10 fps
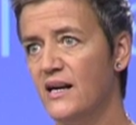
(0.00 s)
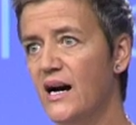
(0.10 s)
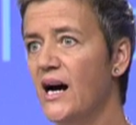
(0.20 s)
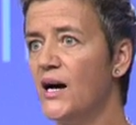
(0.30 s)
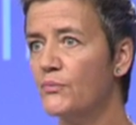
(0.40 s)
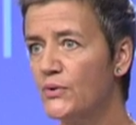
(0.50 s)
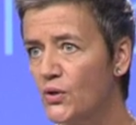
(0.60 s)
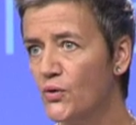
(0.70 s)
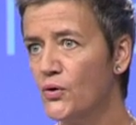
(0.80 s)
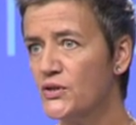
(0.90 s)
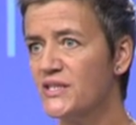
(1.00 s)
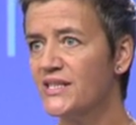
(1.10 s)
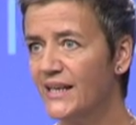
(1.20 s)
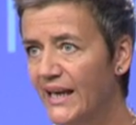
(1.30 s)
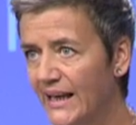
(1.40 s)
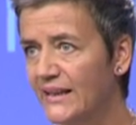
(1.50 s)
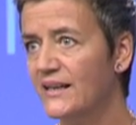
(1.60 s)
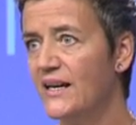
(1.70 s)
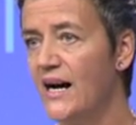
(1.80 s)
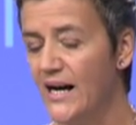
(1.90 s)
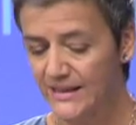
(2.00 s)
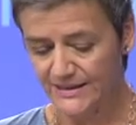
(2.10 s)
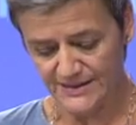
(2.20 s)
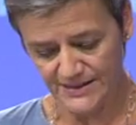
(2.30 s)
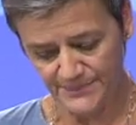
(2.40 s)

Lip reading: are recorded in Ireland.